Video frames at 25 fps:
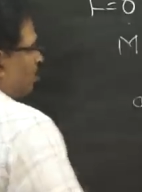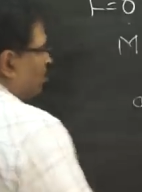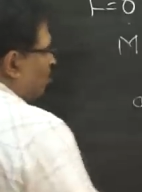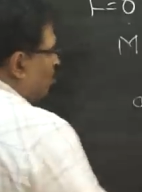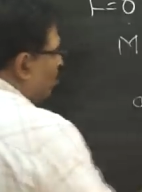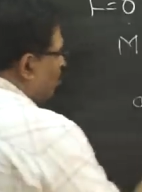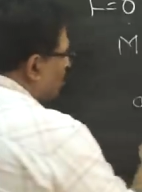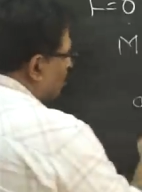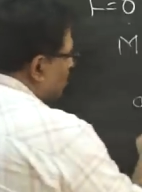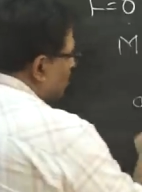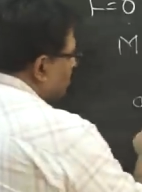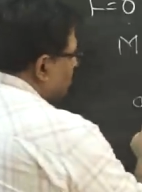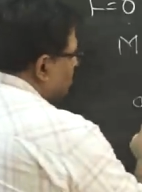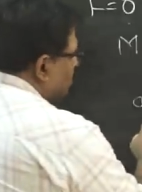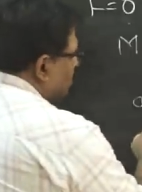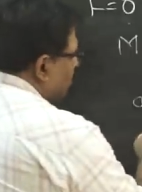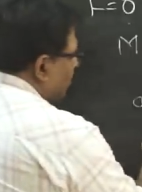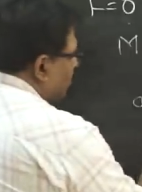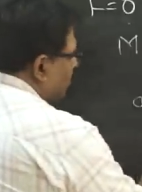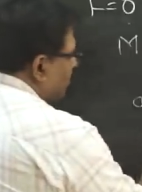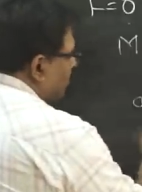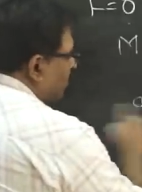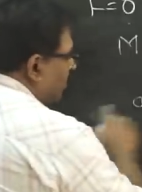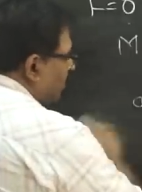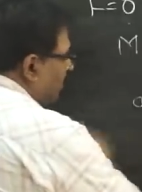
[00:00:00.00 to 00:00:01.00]
Now what is
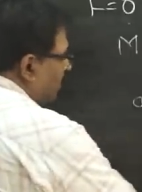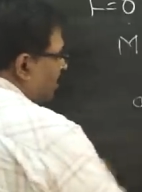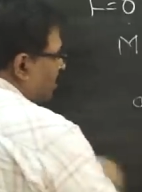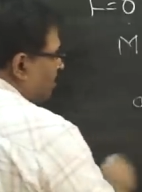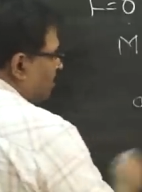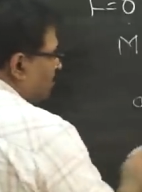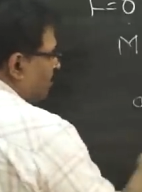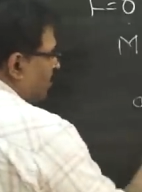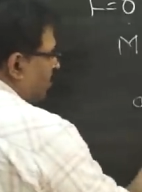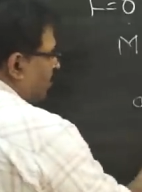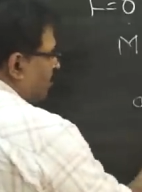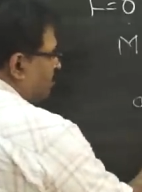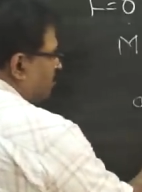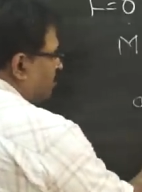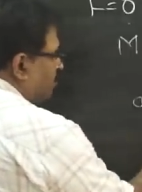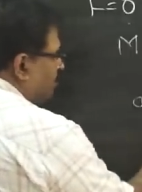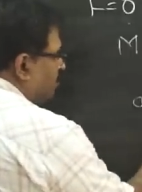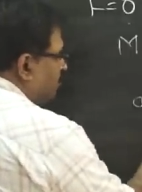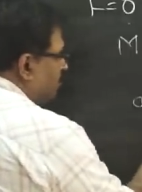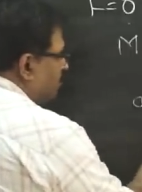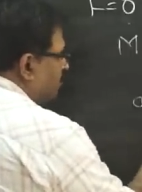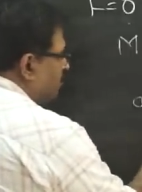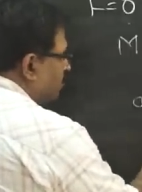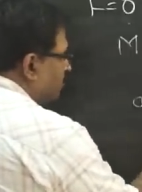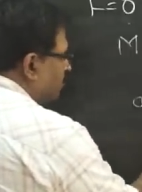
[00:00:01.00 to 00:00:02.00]
there in a of m?
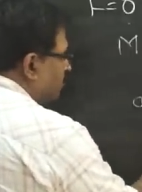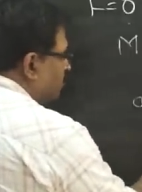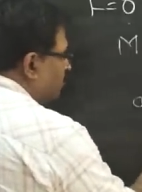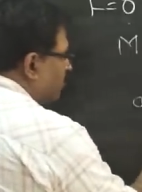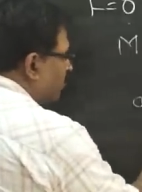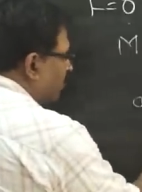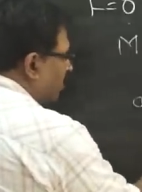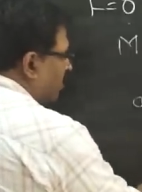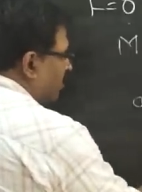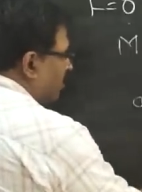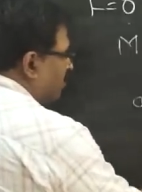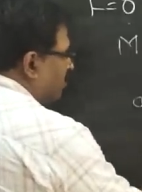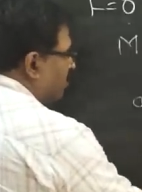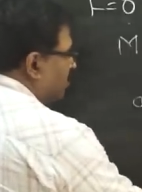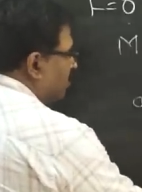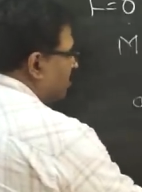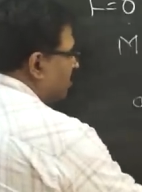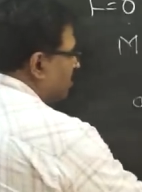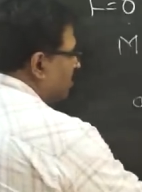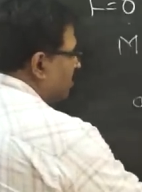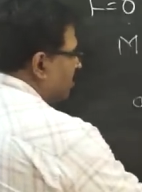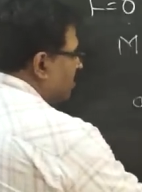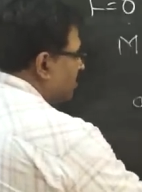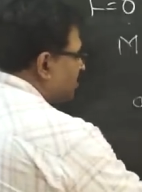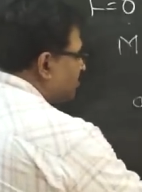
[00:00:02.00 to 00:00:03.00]
5.
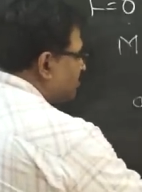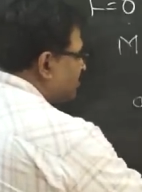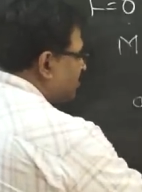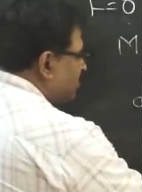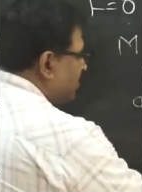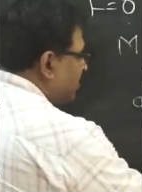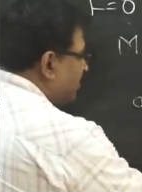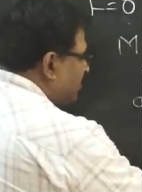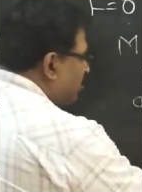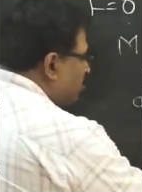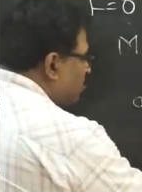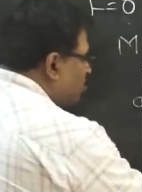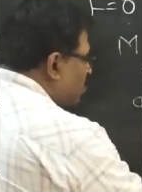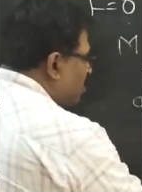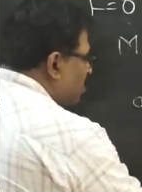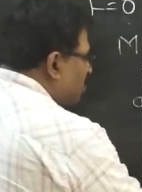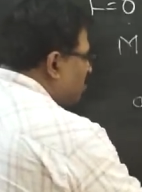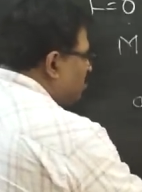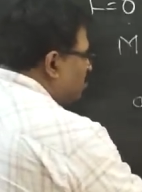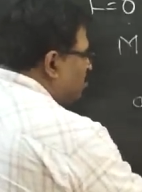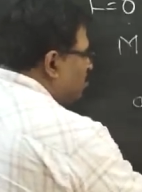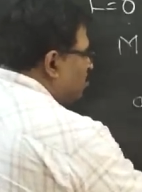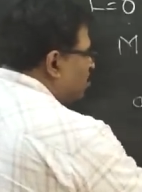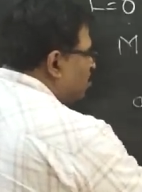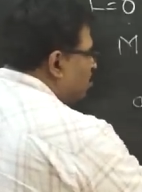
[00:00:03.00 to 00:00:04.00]
Is it equal?
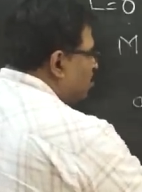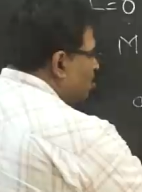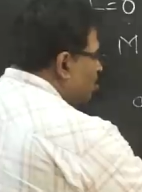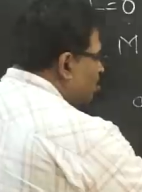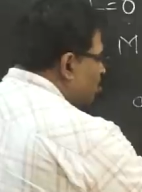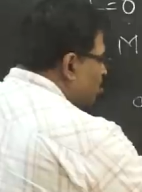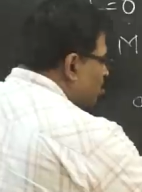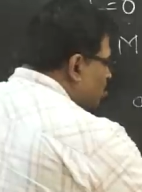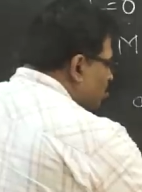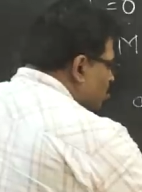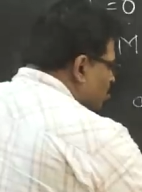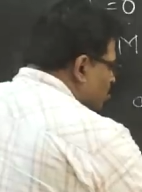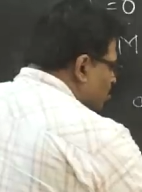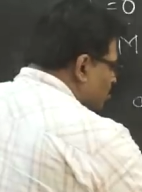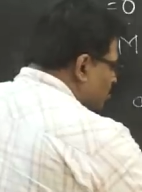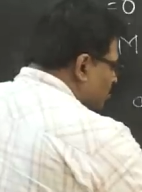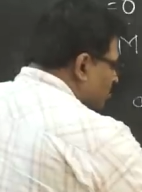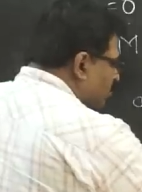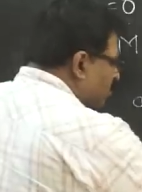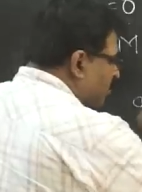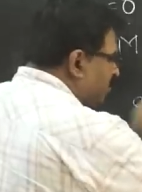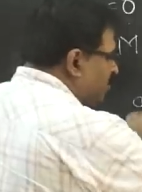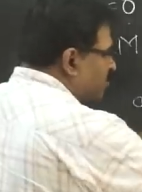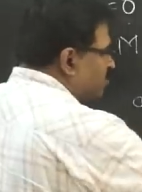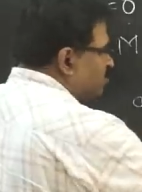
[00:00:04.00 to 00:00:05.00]
No,
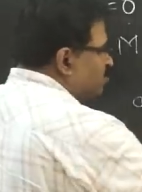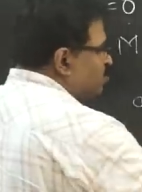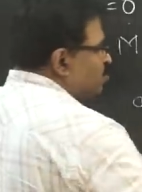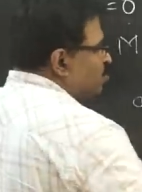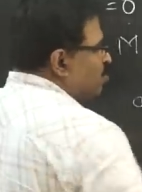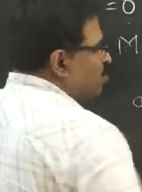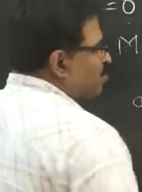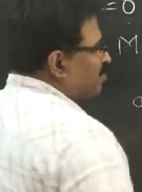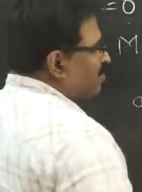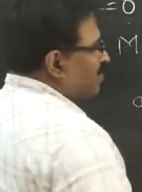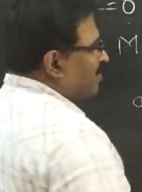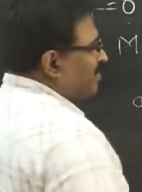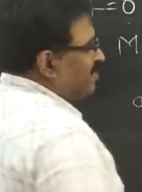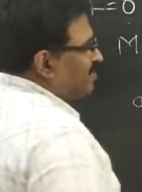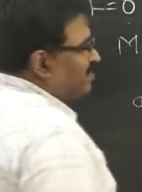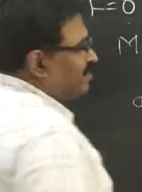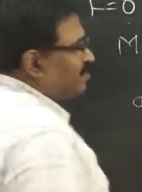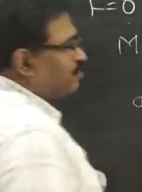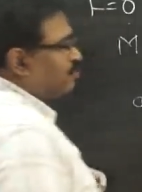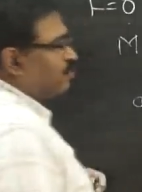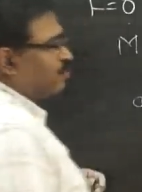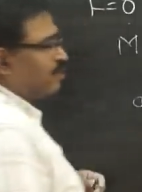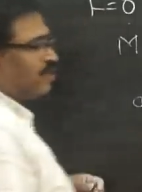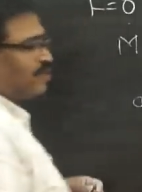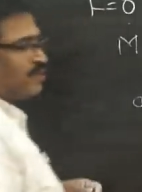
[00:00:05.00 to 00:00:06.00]
it is not
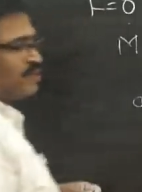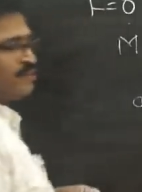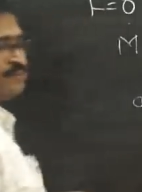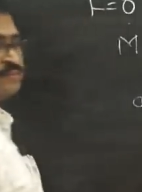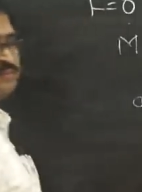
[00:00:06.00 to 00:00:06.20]
equal.